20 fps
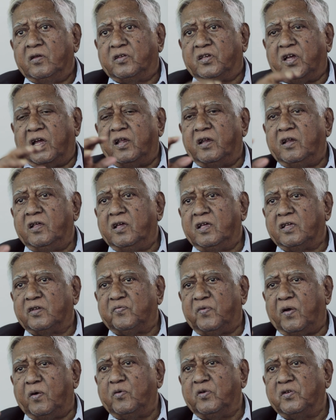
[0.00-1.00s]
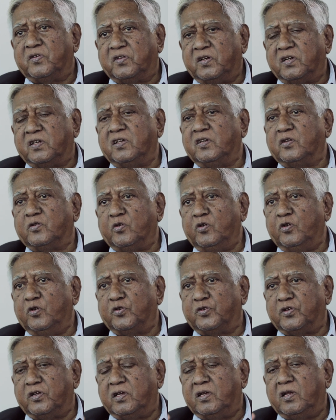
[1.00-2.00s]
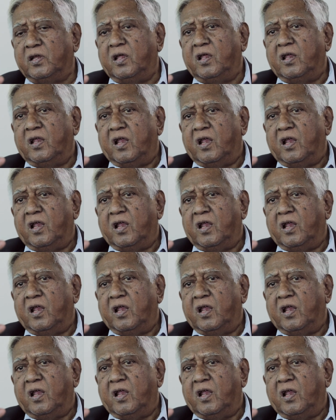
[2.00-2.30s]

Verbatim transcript: China has found a certain solution